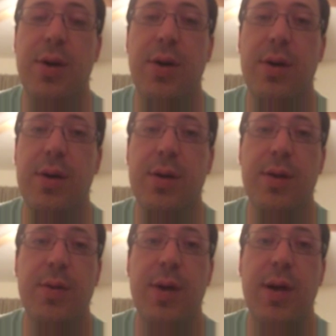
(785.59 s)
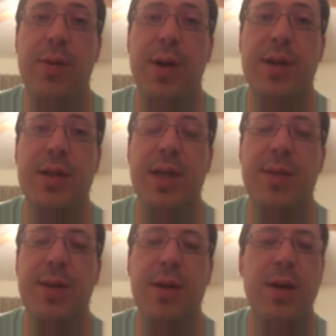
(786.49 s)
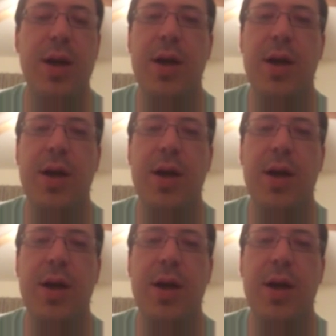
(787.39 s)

car. You gotta wear a seatbelt.